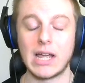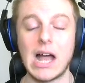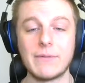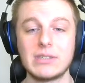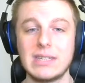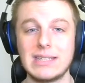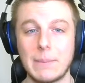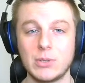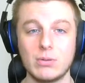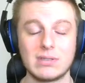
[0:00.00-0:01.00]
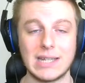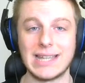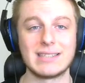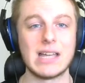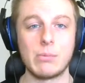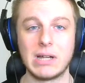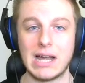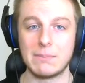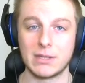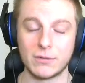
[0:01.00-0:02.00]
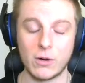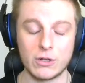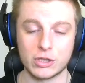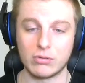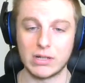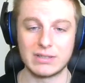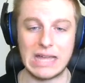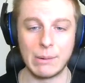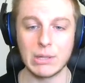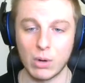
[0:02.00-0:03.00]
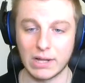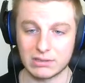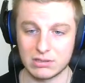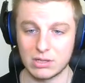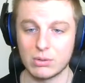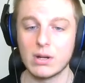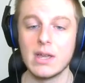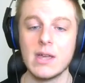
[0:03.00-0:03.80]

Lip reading: Obviously, Neptune said that's not what got him this far in his career. It's not what he wants to do.